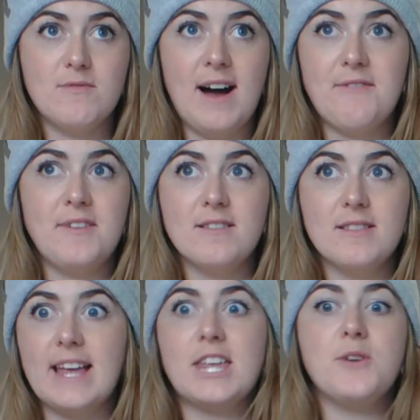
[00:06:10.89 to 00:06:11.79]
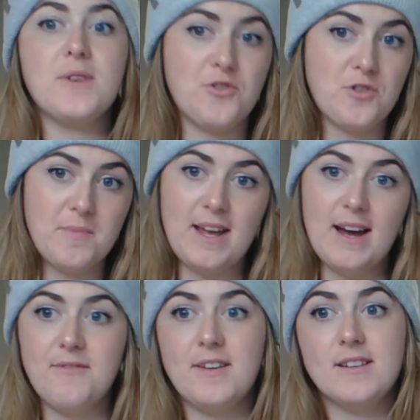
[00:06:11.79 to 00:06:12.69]
I feel like you ignored me.
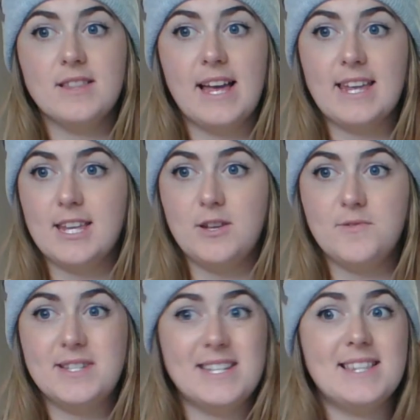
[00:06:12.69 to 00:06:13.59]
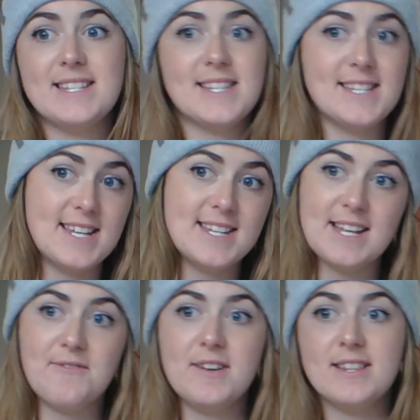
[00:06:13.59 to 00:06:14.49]
I feel like you did this, this,
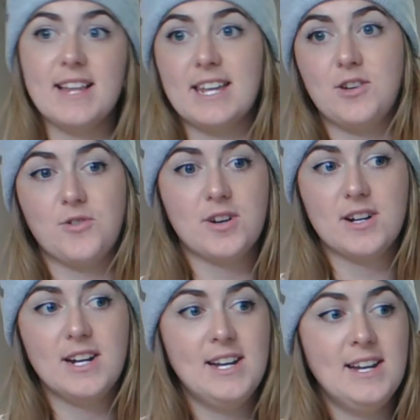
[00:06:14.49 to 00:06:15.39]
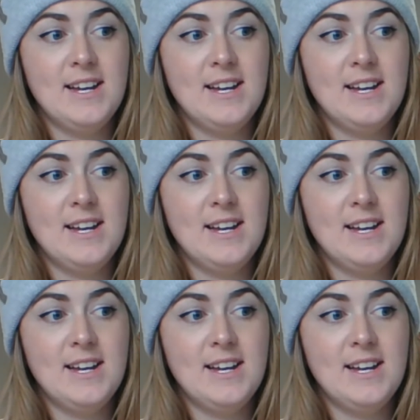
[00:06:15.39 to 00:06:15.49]
this. I feel like you're,